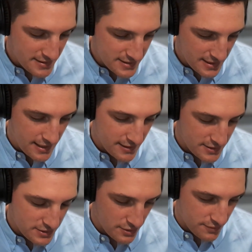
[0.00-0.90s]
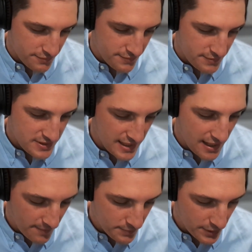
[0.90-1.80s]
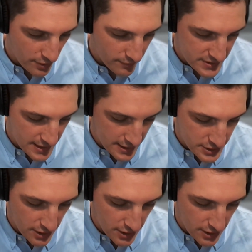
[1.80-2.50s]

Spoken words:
the scene and sort of set up the conversation,